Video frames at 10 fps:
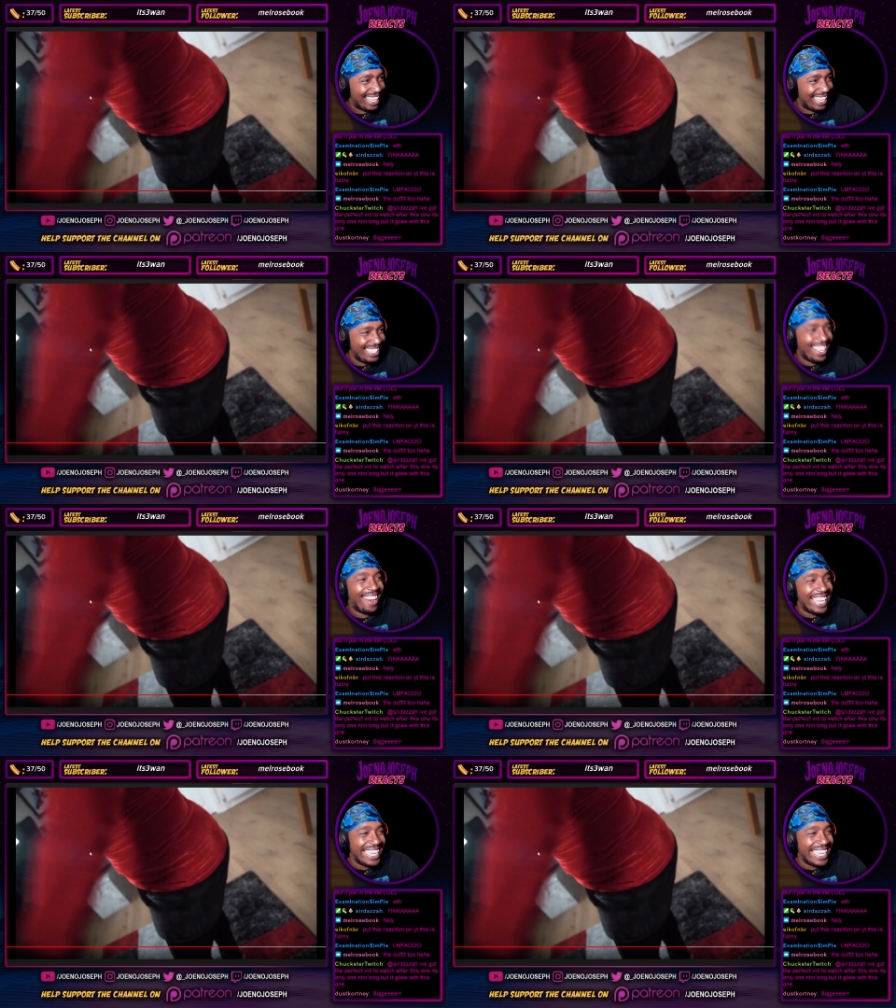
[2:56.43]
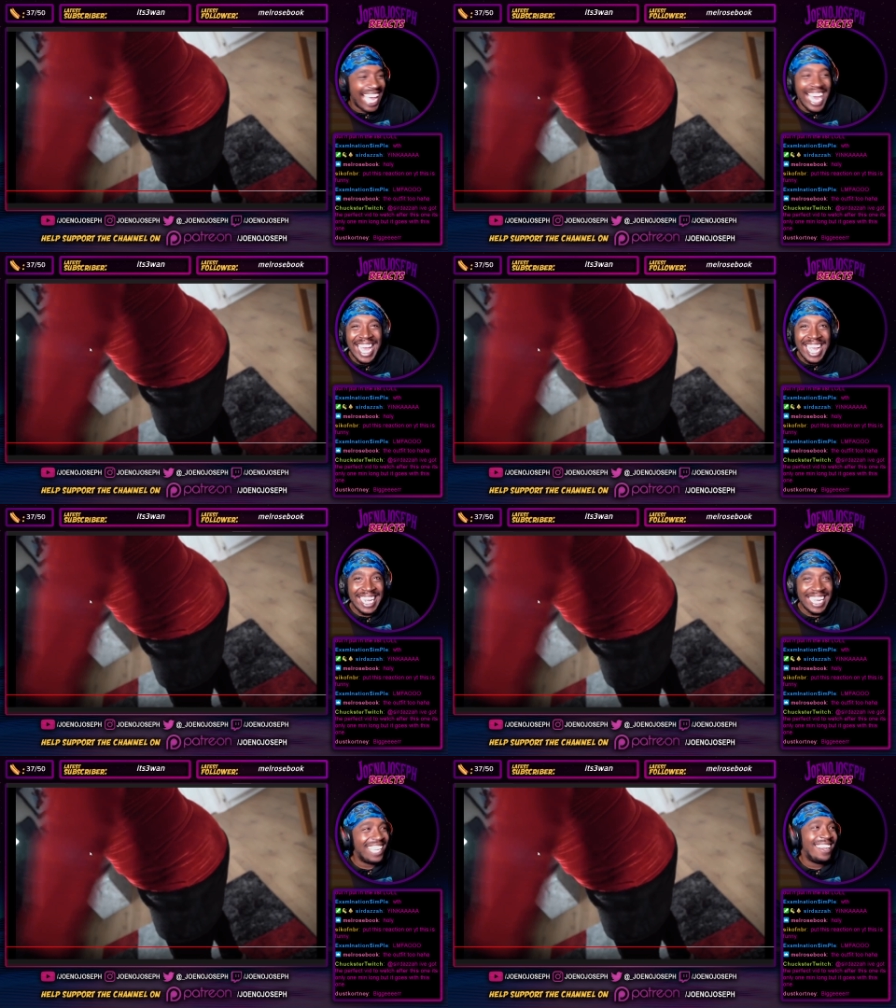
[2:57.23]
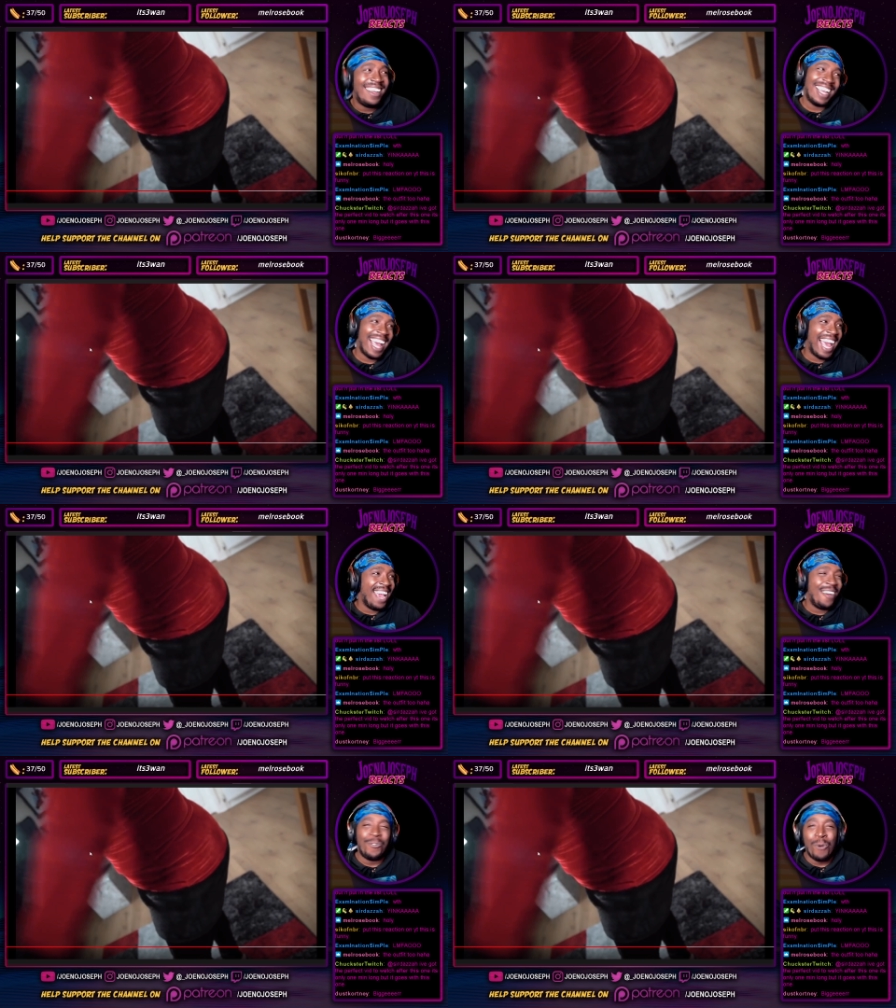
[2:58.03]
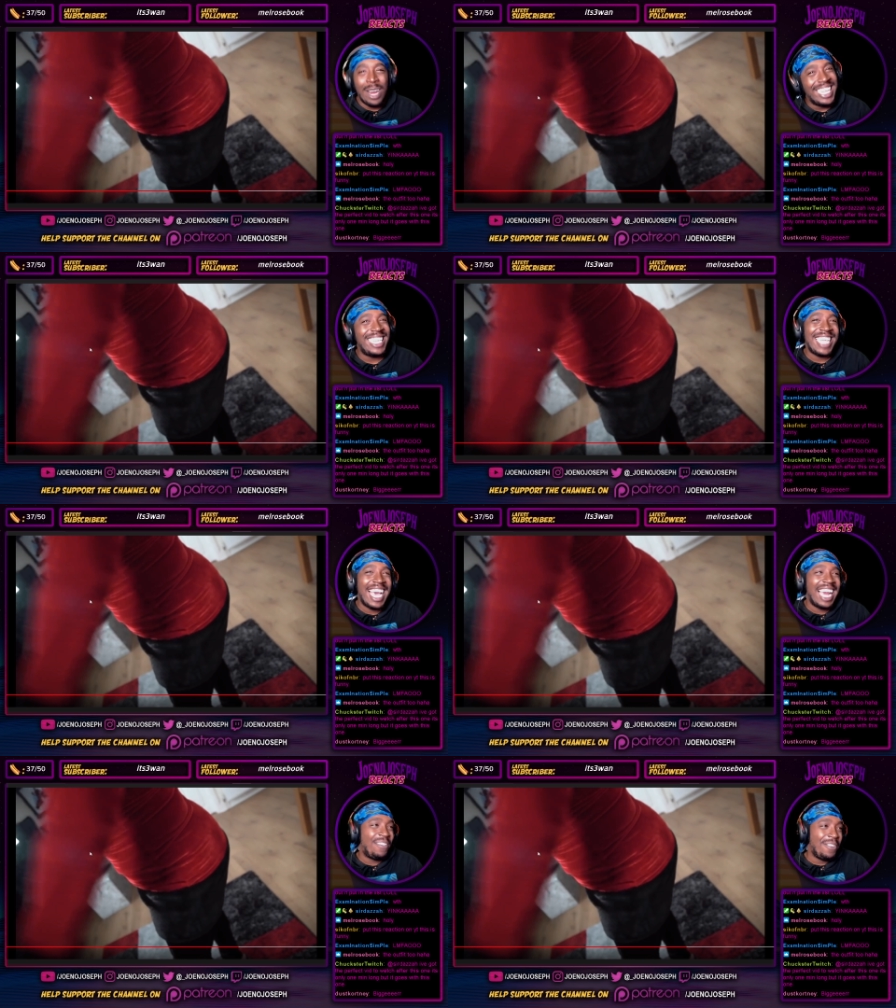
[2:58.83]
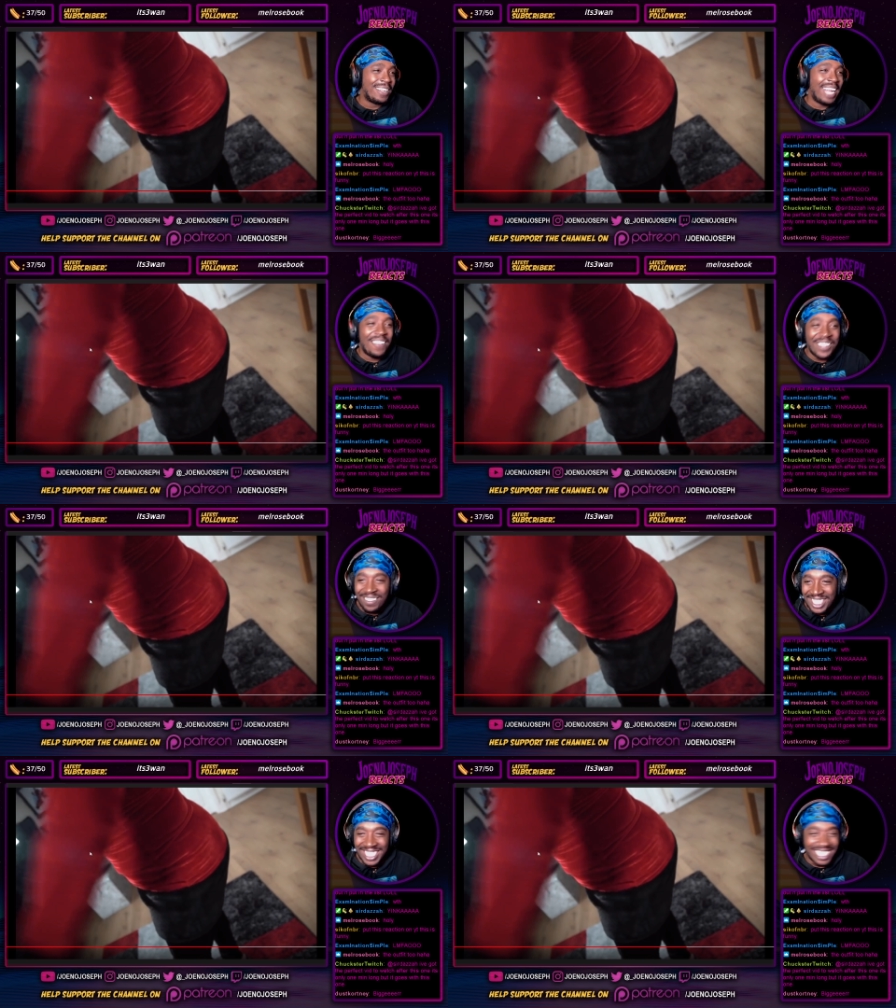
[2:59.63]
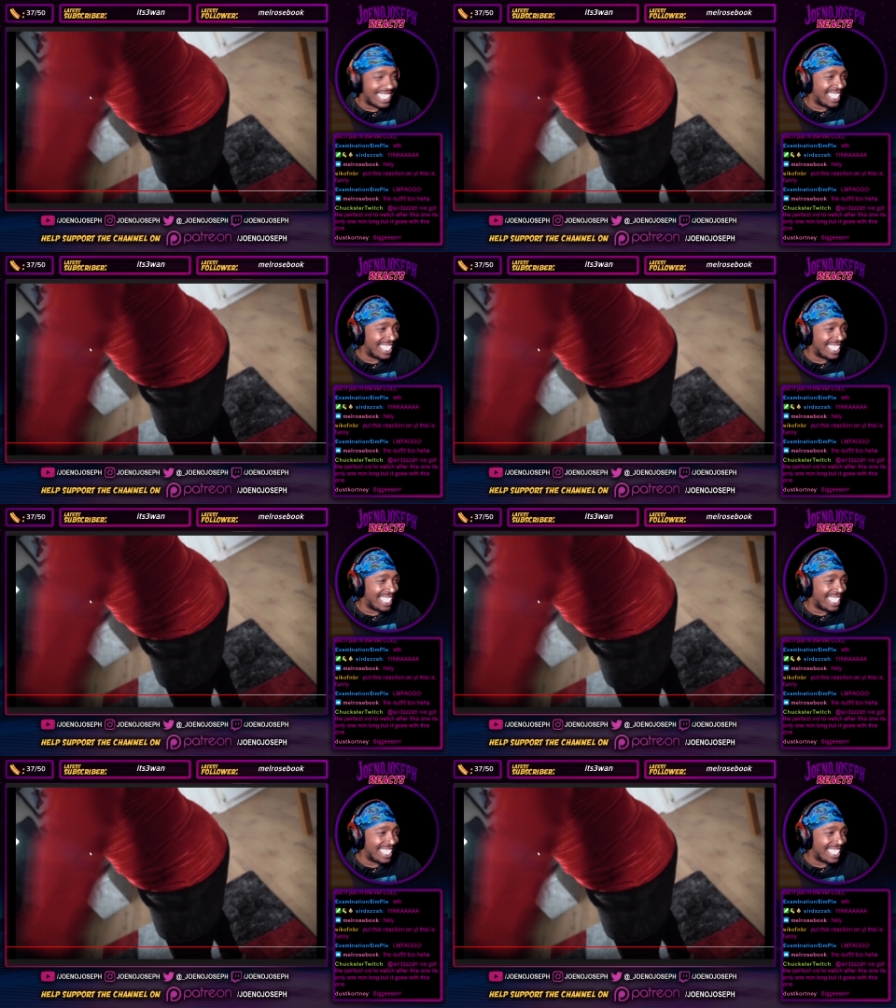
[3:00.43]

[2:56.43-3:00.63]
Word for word: Y'all niggas, hey, hey, one in the chat if you clapping them shits.